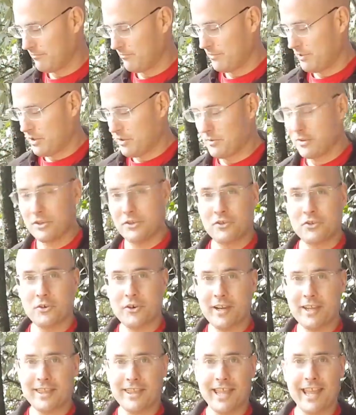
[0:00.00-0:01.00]
you
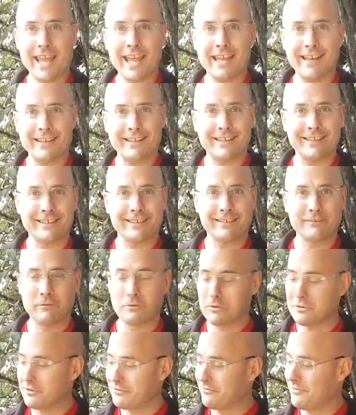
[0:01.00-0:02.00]
enjoyed that
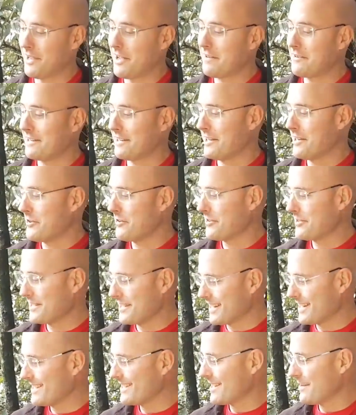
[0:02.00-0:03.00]
or found it
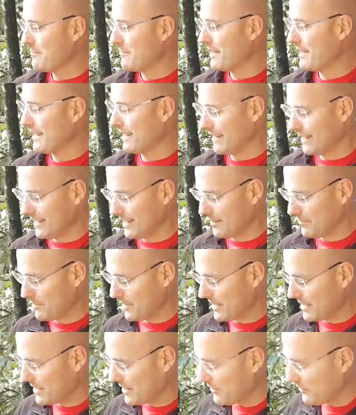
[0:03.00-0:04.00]
interesting, something a little
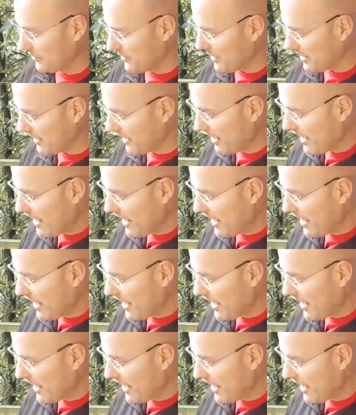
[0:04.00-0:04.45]
bit different.